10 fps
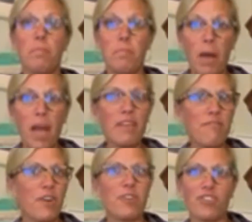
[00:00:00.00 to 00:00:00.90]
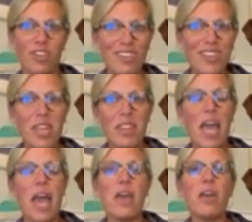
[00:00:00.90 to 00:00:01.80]
body function
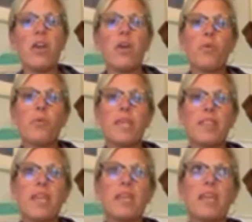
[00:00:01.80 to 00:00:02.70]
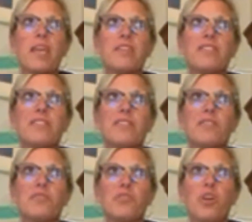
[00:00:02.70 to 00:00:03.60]
that we think is
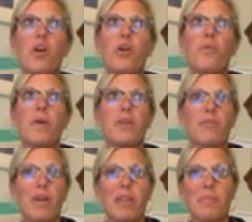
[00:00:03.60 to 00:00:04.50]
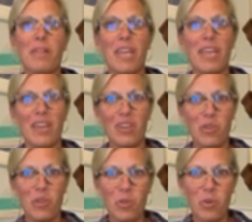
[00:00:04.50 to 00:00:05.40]
so incredibly
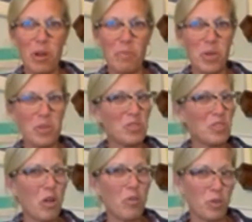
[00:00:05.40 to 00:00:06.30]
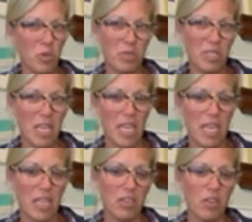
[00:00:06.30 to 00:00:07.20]
normal, so
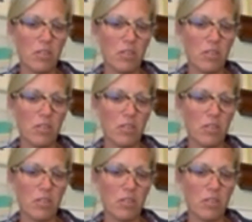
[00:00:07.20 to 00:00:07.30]
routine.